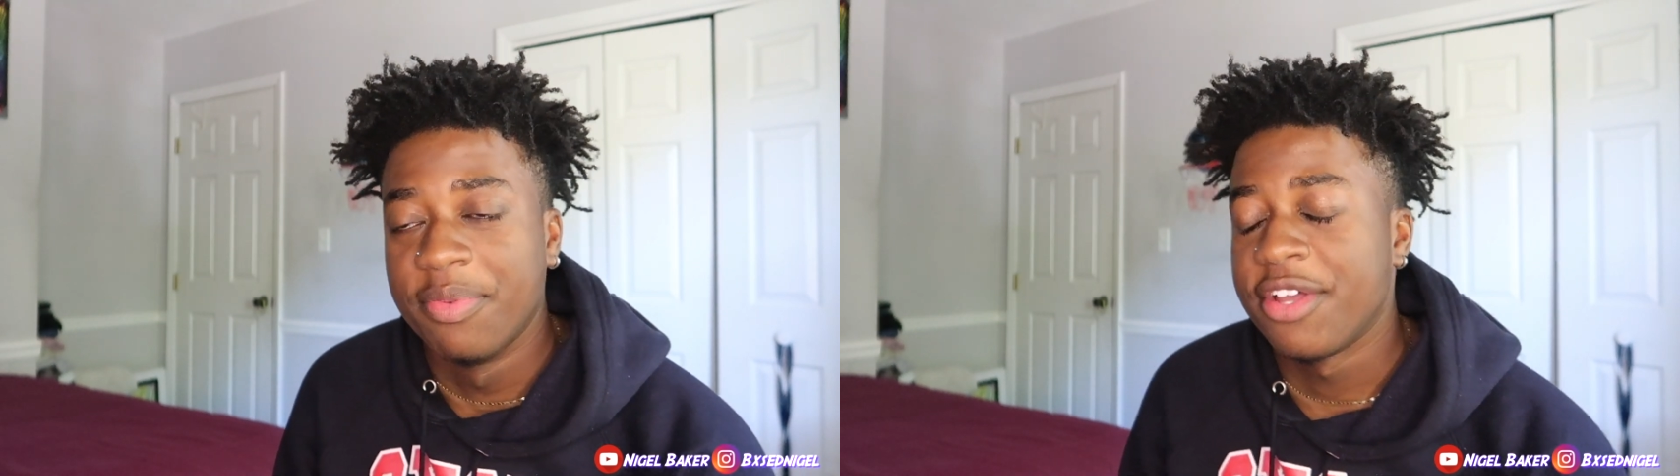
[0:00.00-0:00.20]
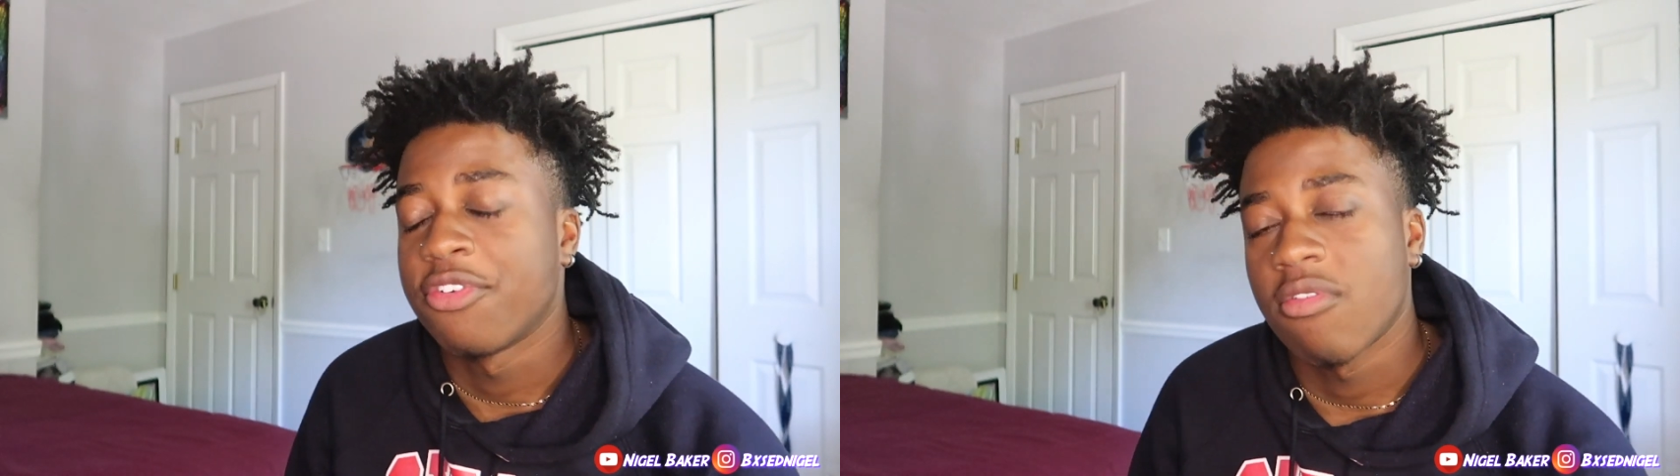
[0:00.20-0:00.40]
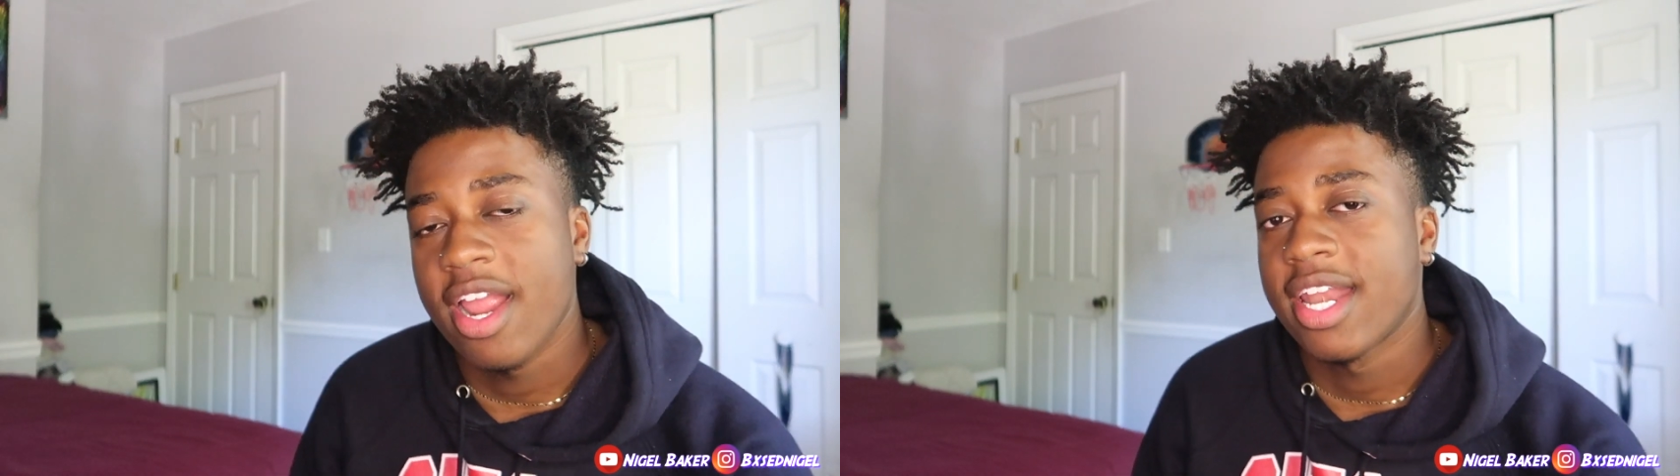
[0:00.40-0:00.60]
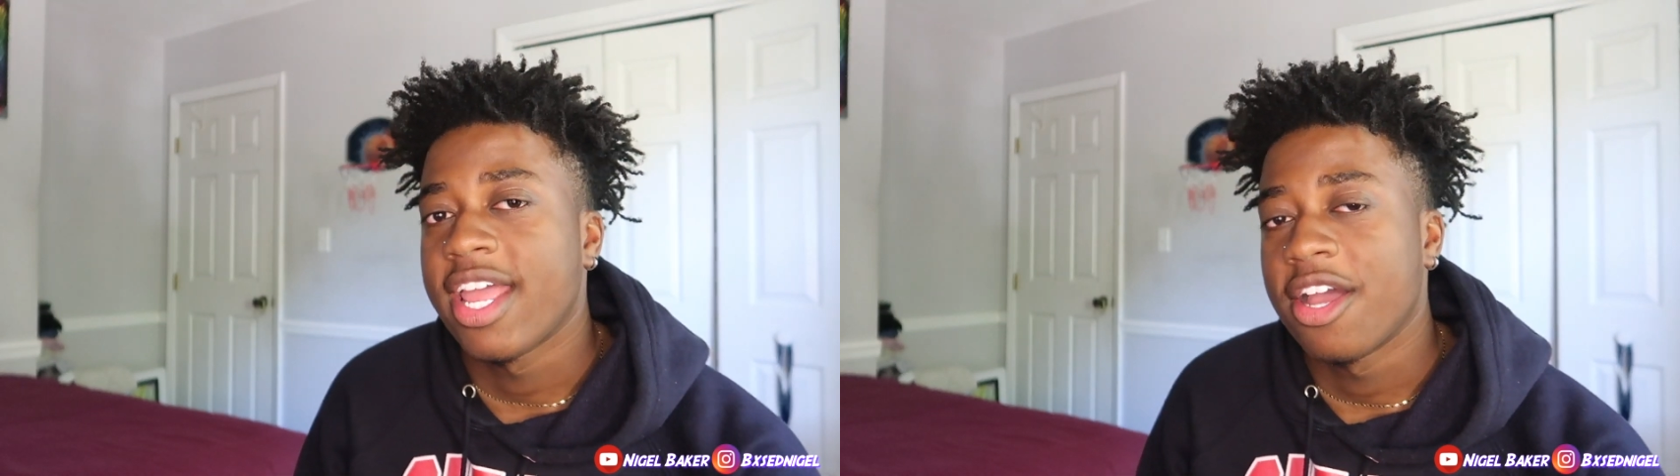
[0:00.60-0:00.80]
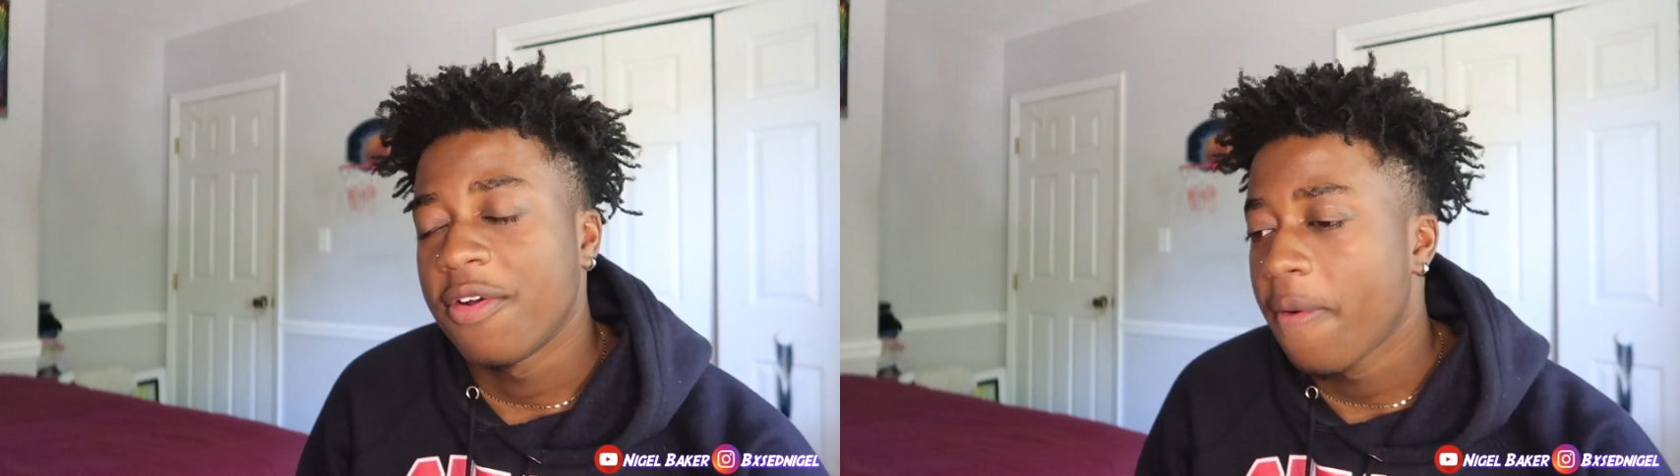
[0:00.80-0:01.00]
But for right
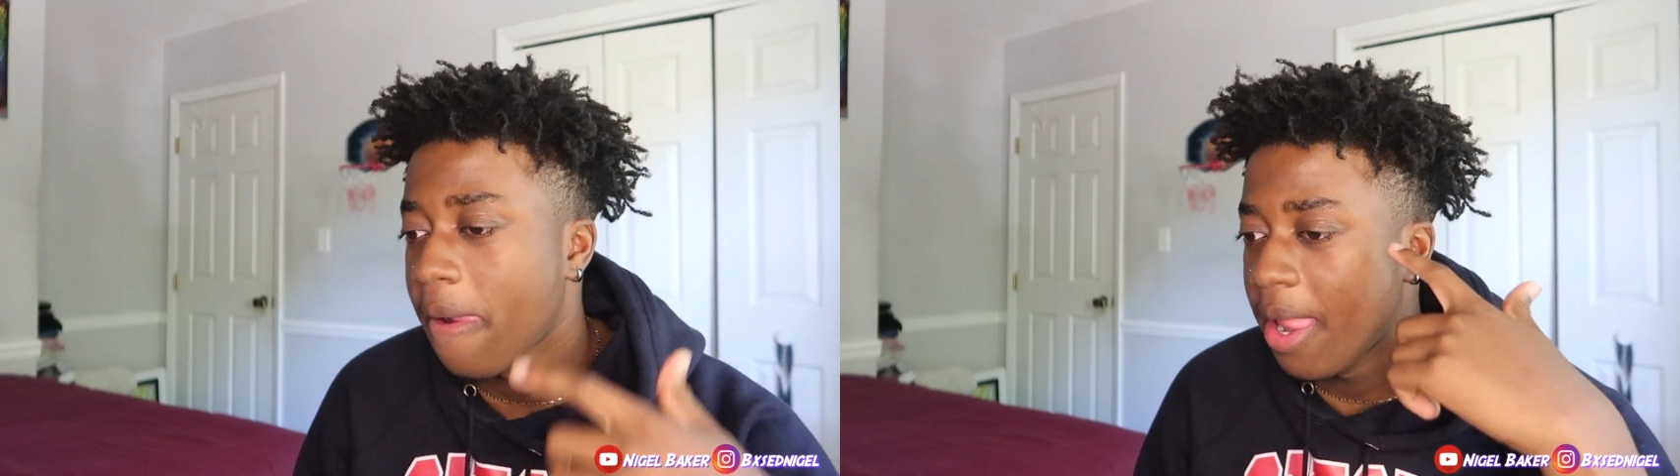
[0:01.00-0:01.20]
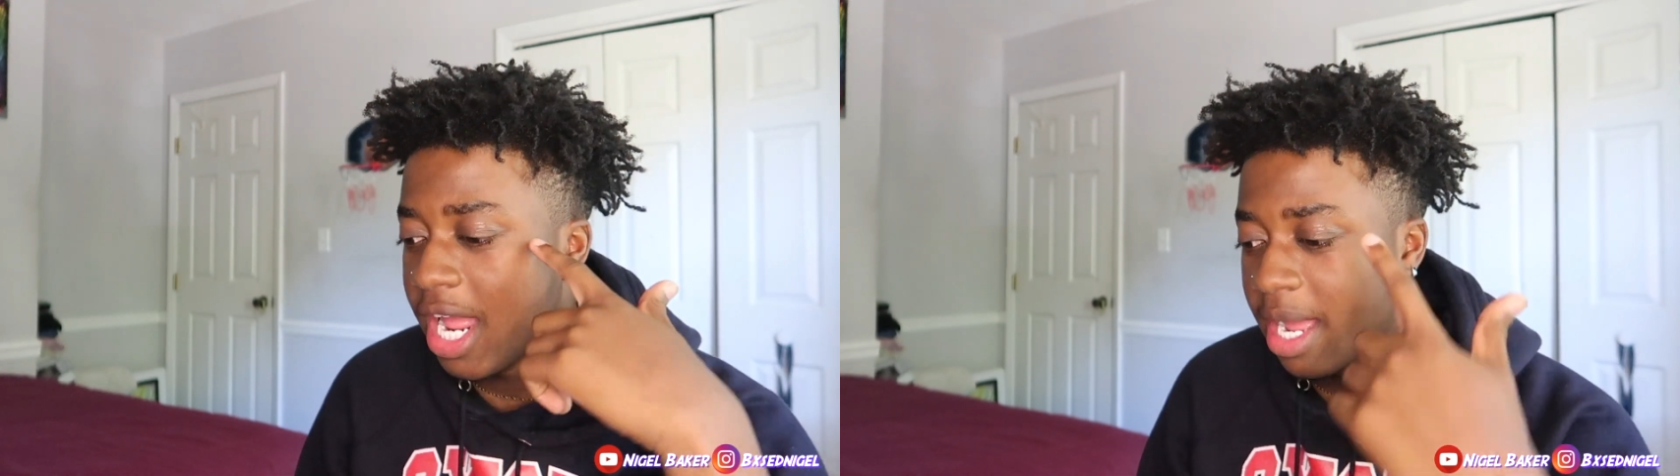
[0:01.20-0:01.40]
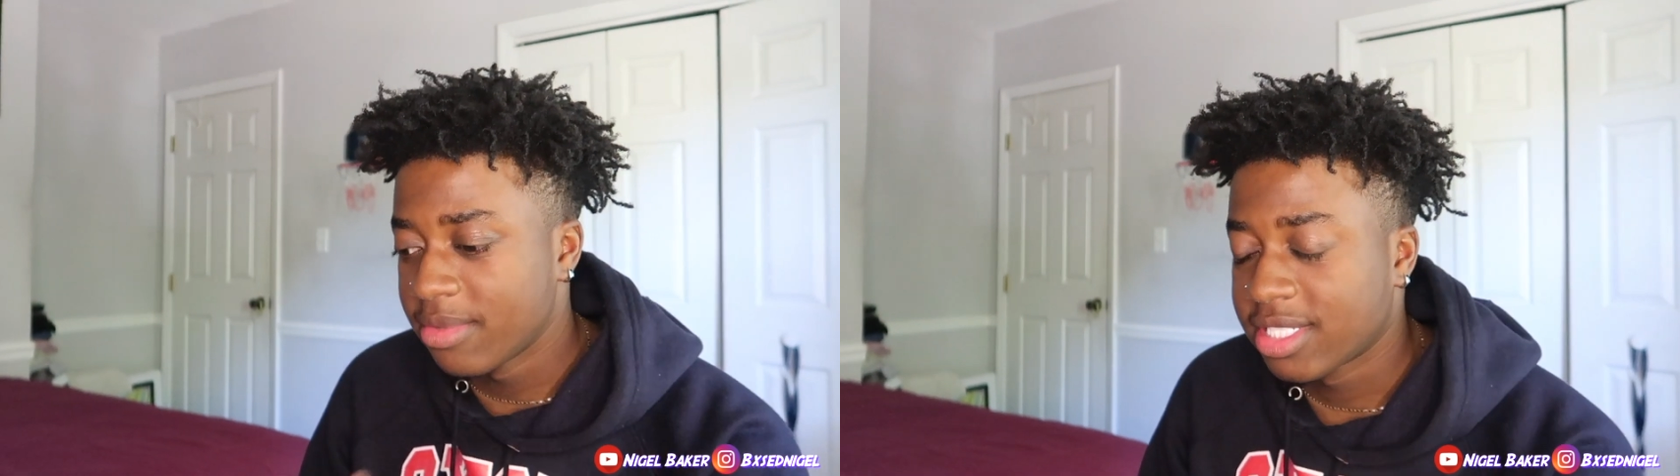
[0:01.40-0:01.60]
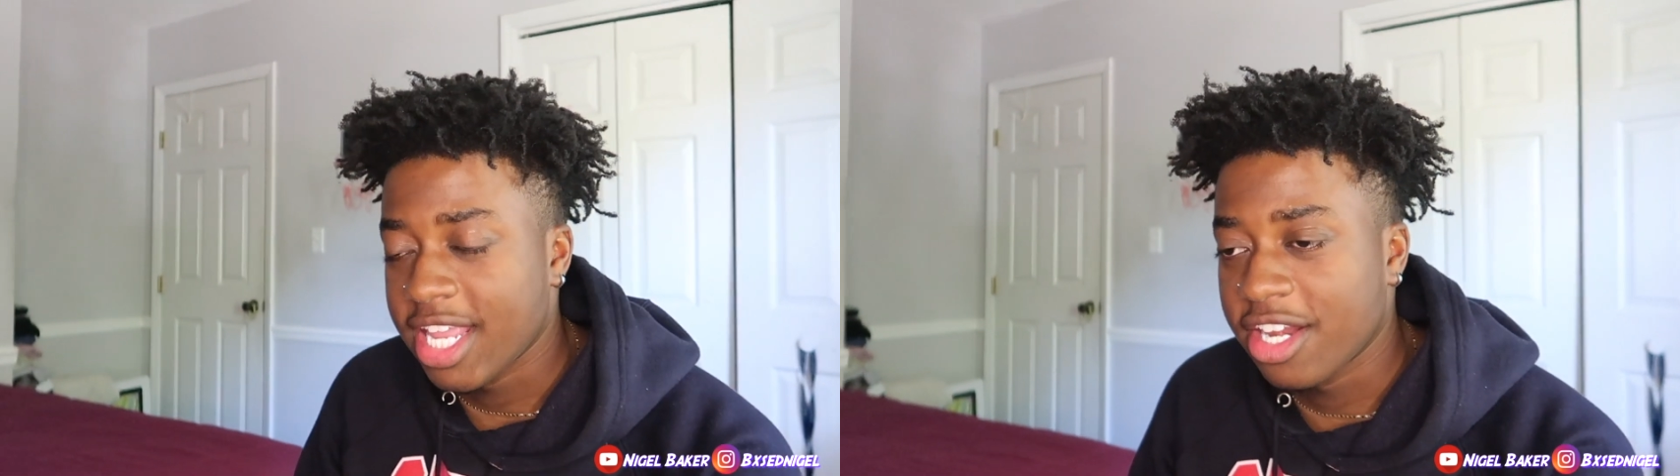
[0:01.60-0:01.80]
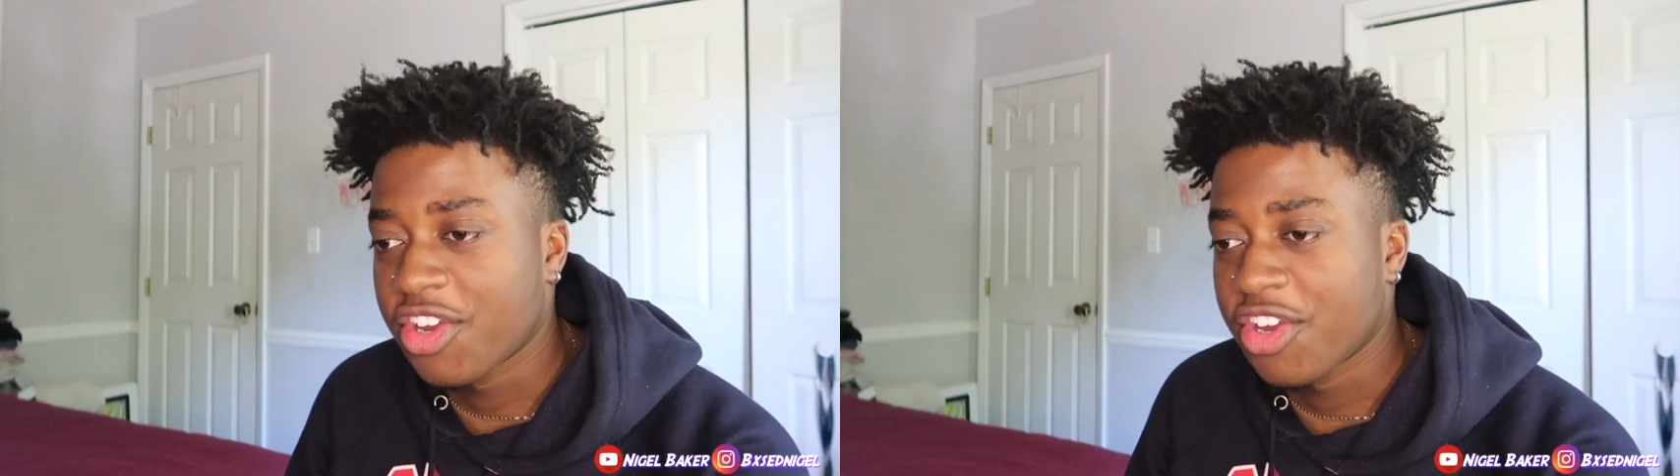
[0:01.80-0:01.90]
now, I'm gonna stay in the